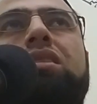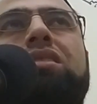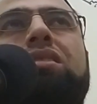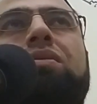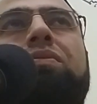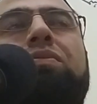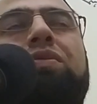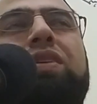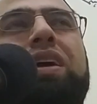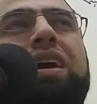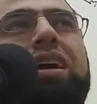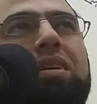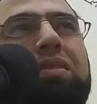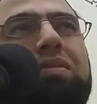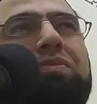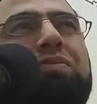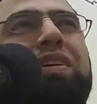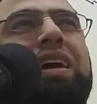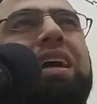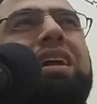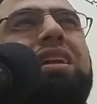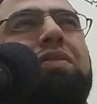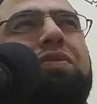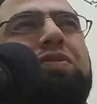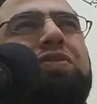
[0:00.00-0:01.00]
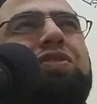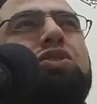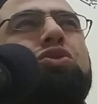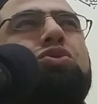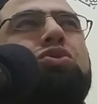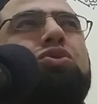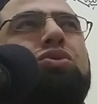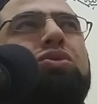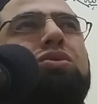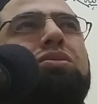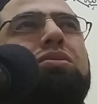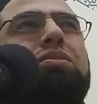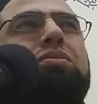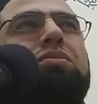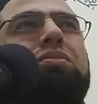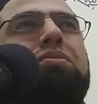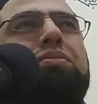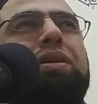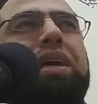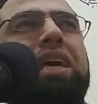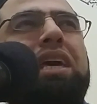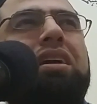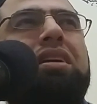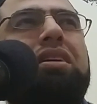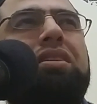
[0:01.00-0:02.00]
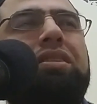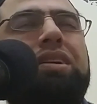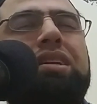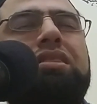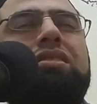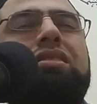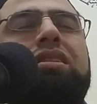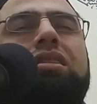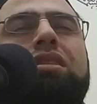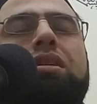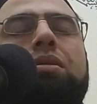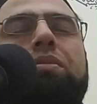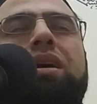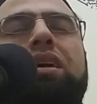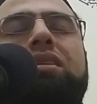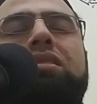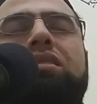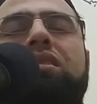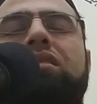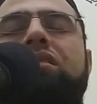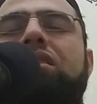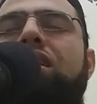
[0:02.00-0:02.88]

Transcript: very very few bakeries in damascus